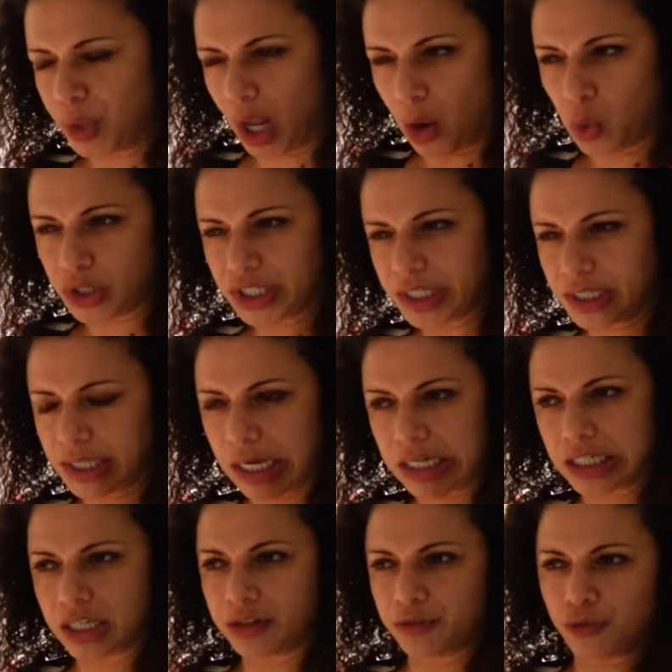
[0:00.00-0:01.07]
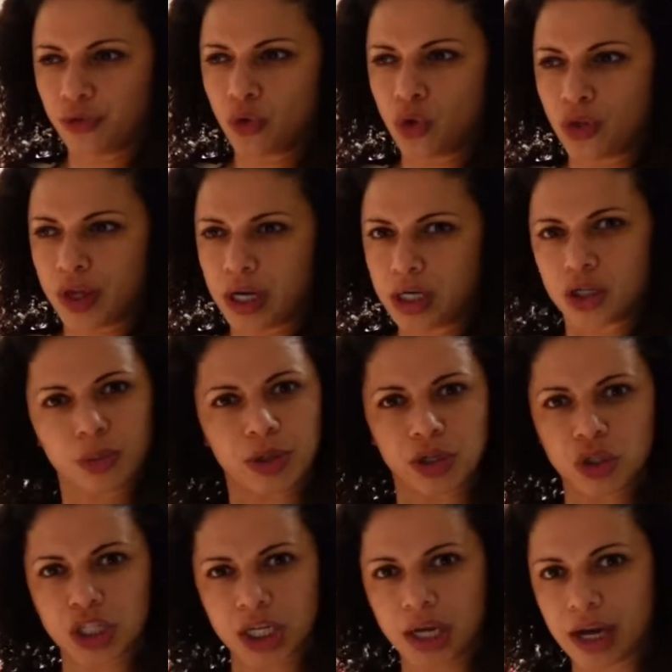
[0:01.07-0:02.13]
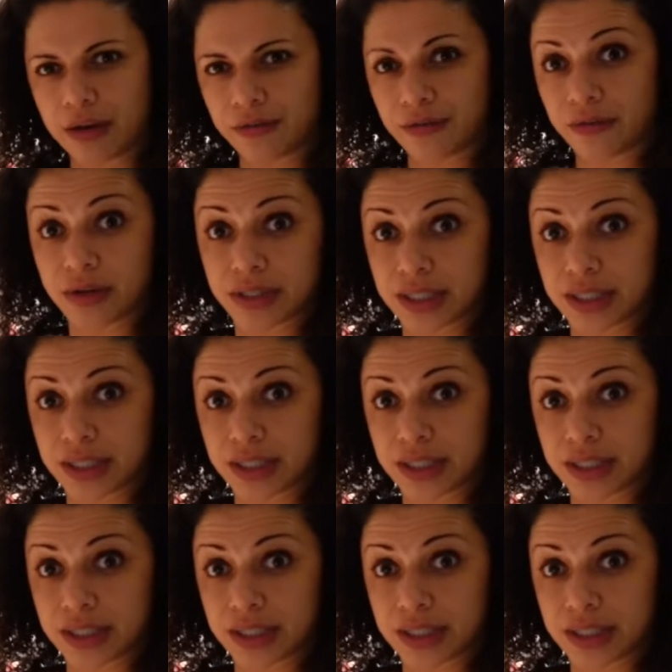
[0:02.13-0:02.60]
I want to say I did it for the WTF